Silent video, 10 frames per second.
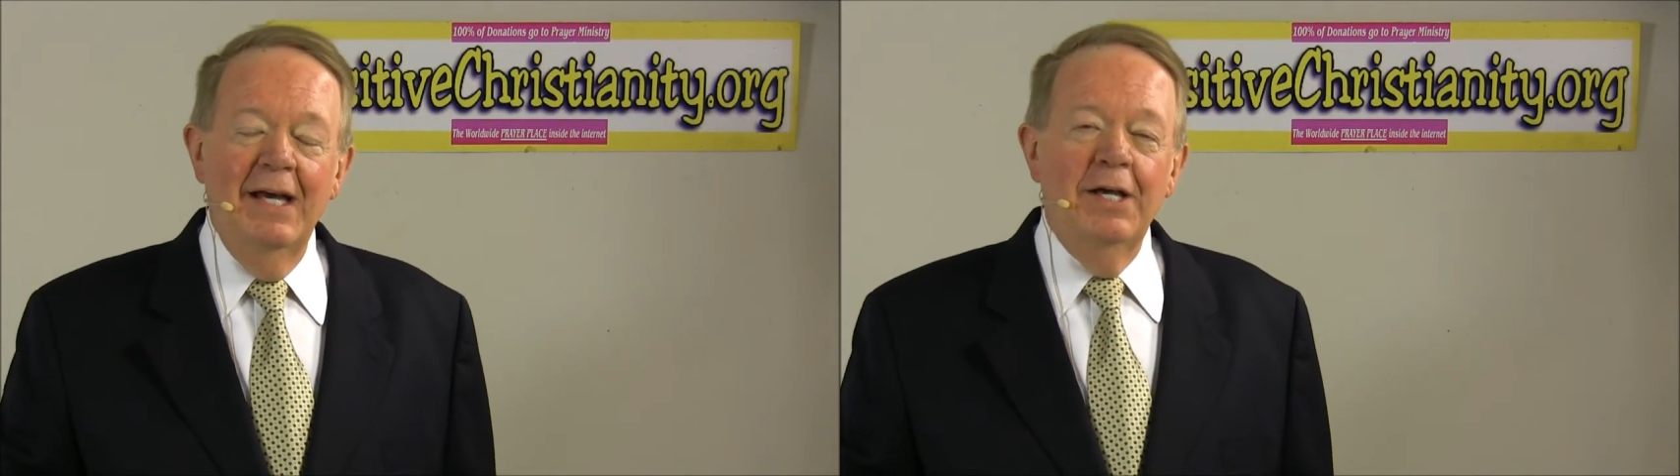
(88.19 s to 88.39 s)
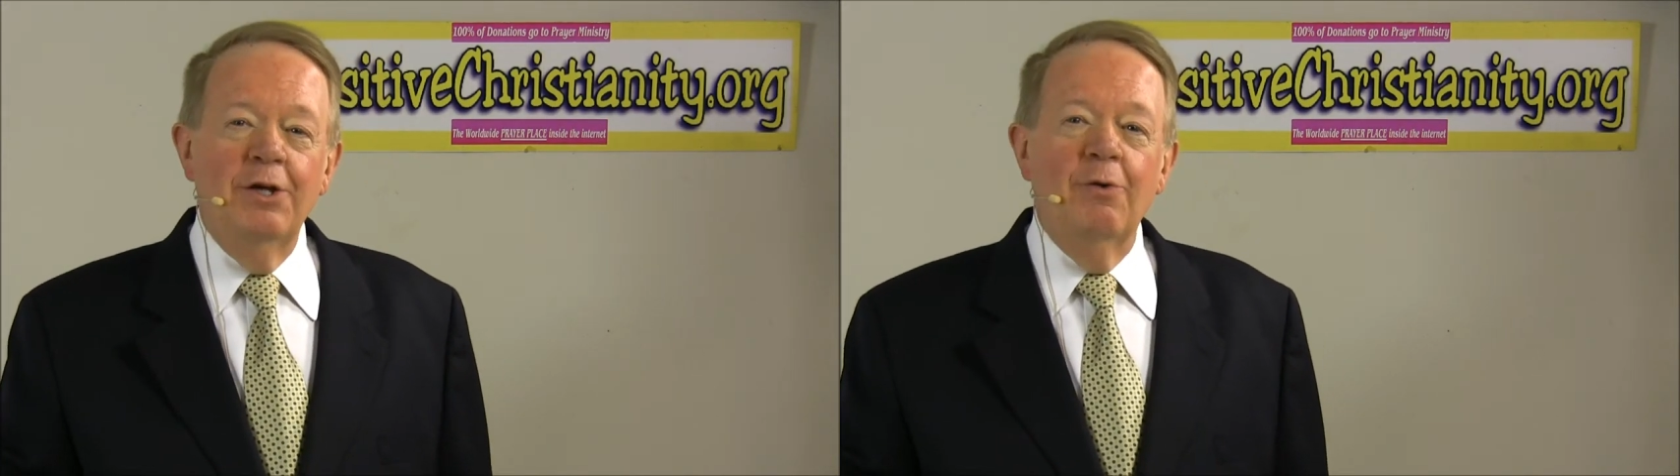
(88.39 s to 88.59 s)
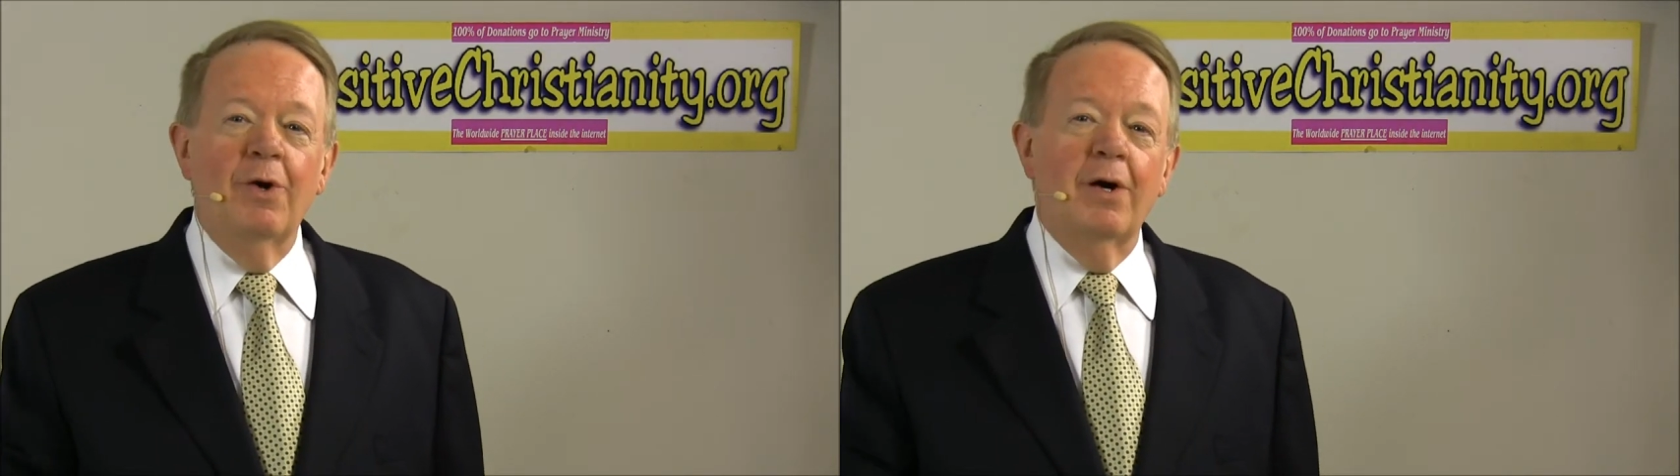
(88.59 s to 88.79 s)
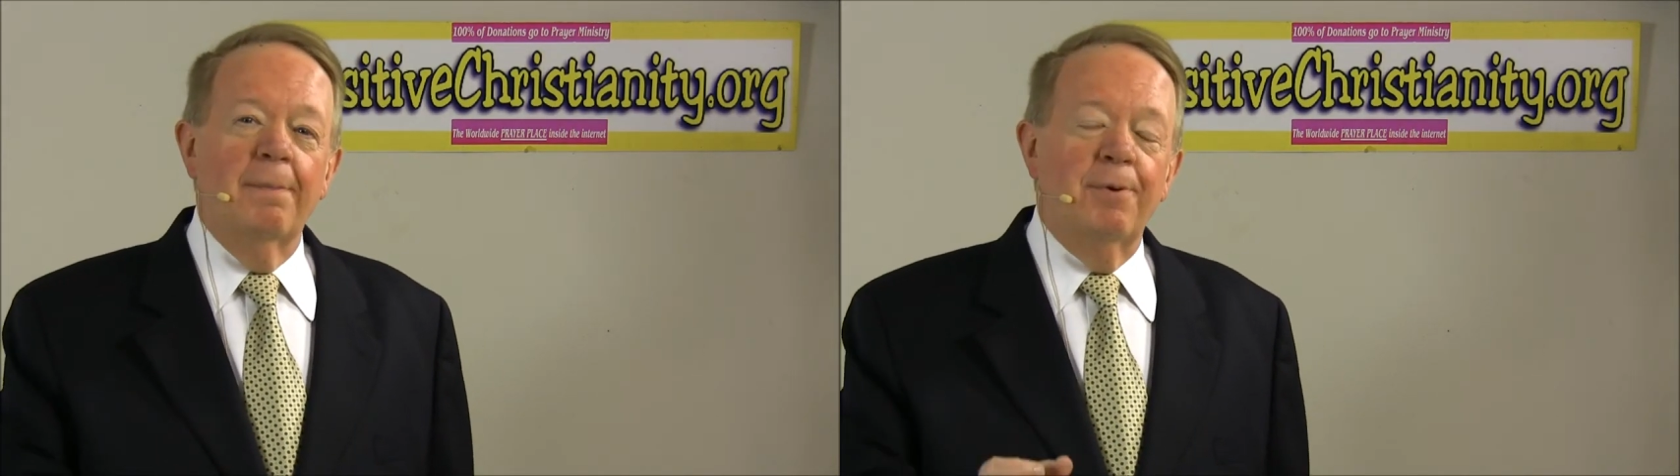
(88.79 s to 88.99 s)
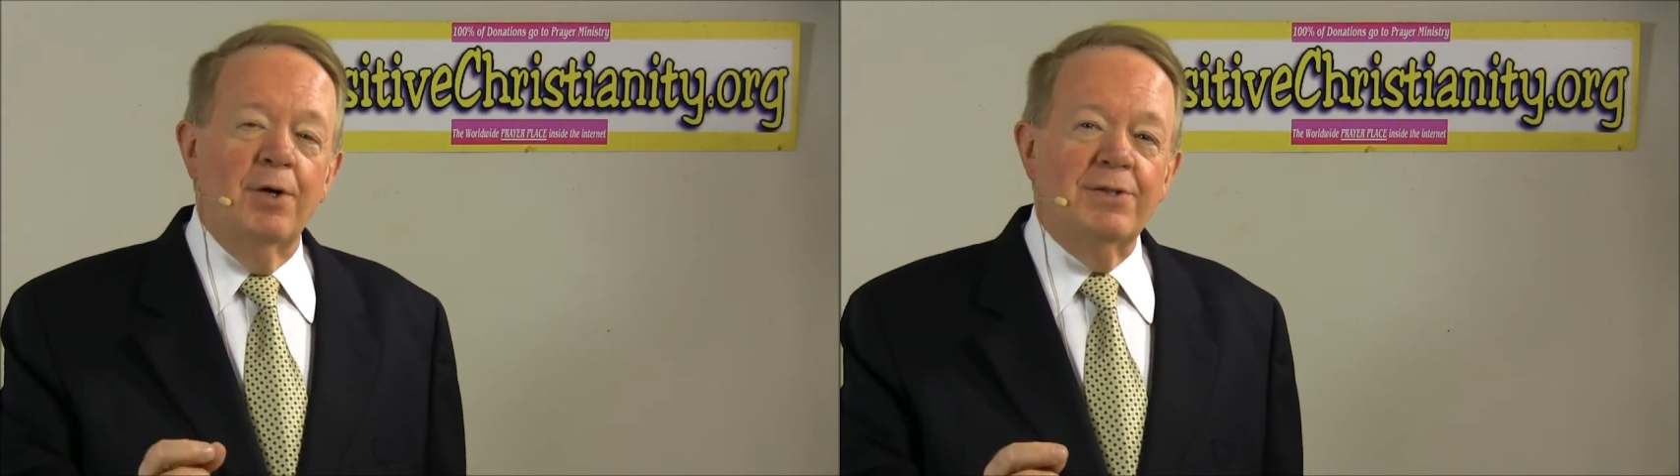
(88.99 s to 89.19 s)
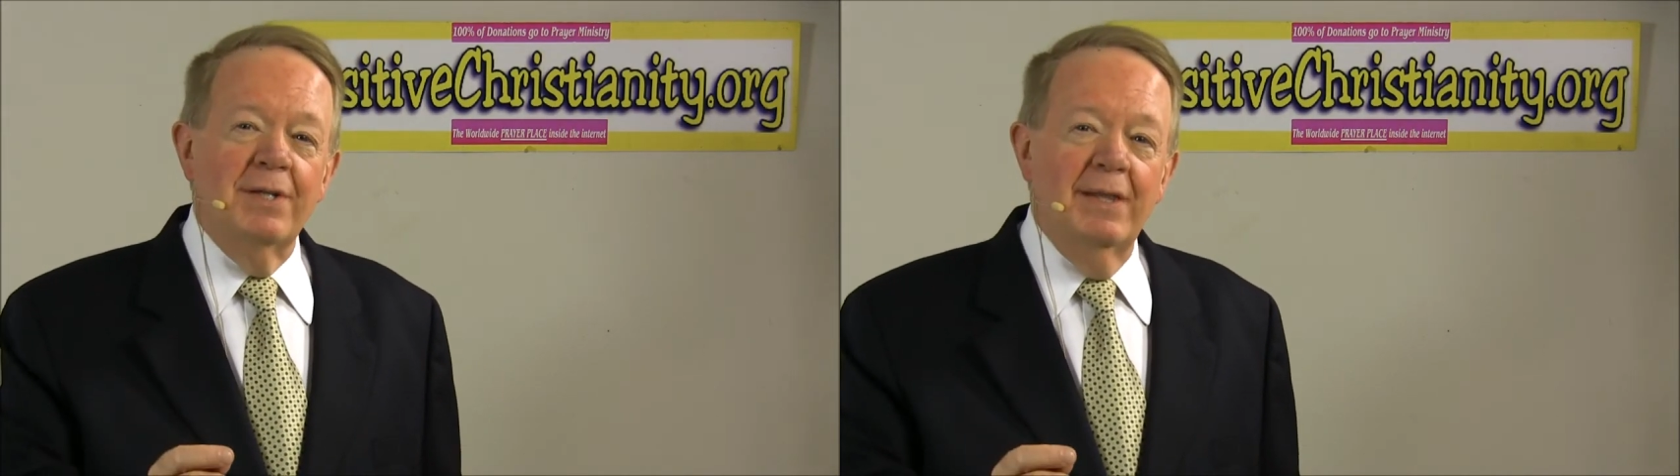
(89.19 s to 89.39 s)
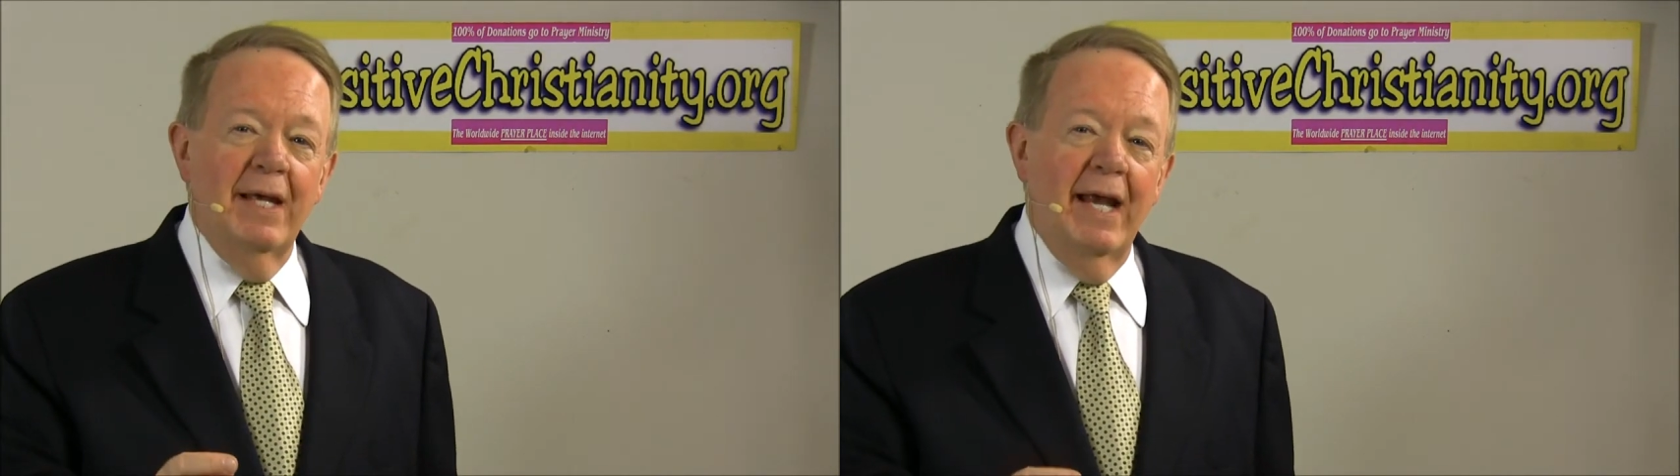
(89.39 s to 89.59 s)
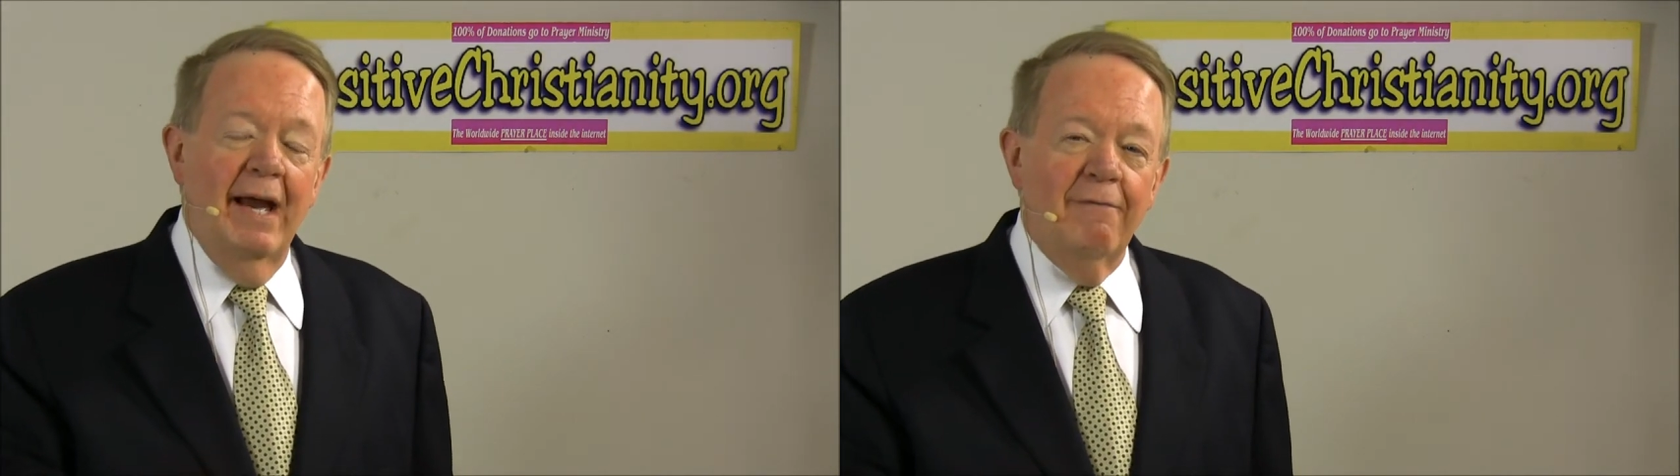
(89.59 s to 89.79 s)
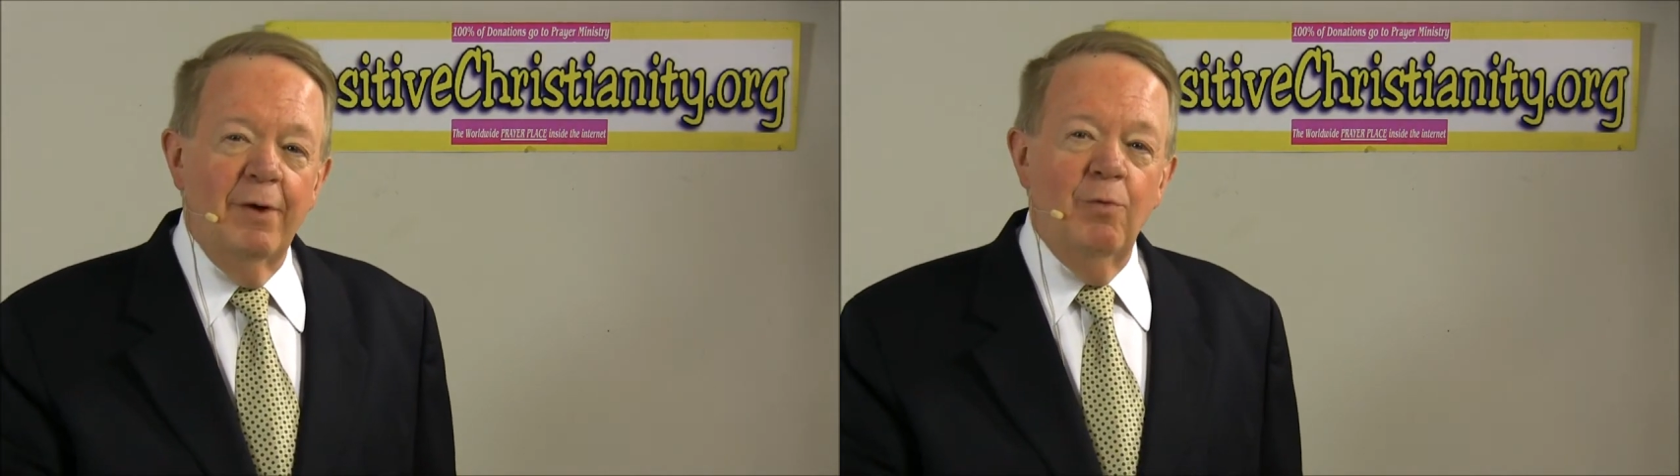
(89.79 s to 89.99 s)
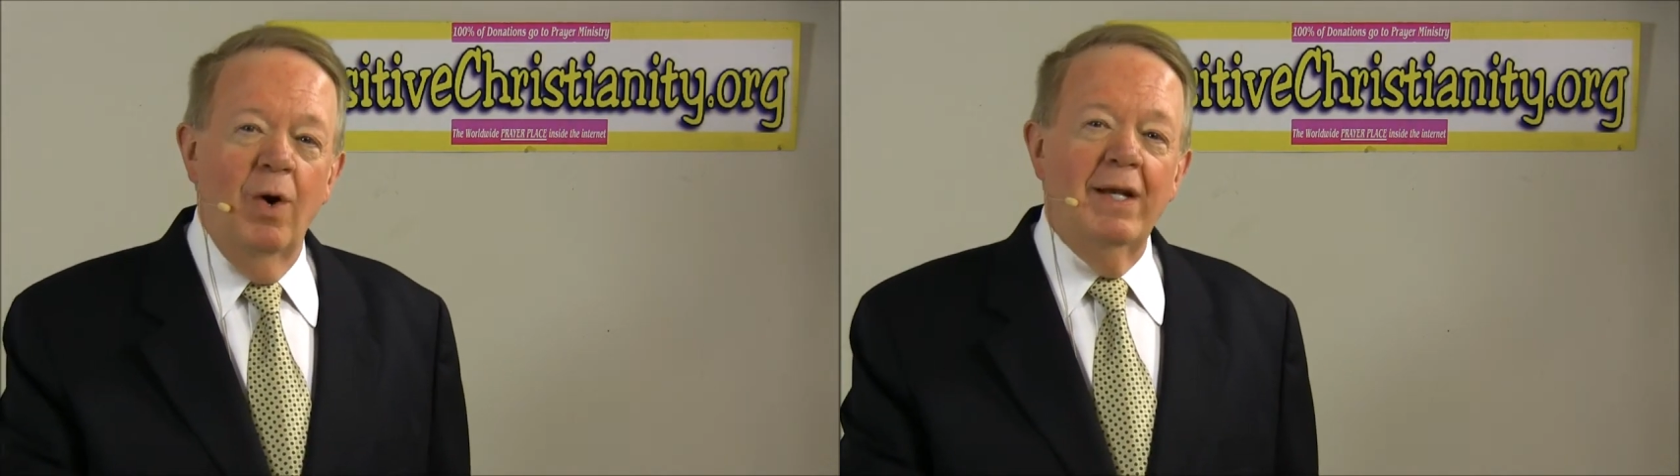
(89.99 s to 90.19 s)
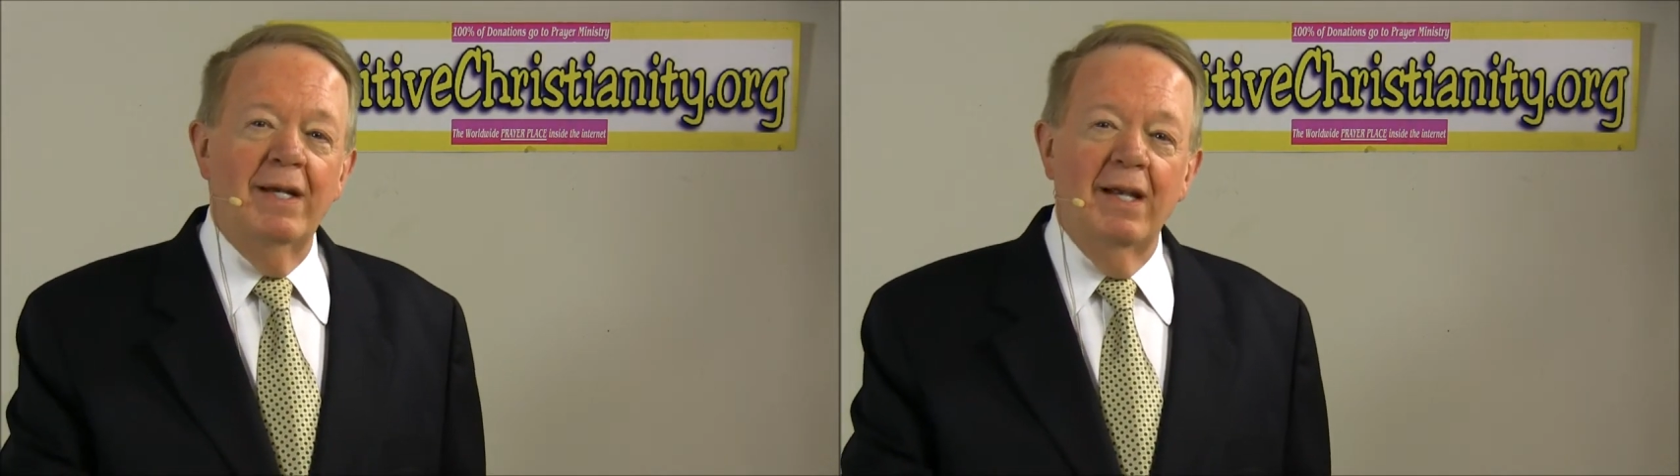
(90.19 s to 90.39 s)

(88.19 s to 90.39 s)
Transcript: You are a person that everyone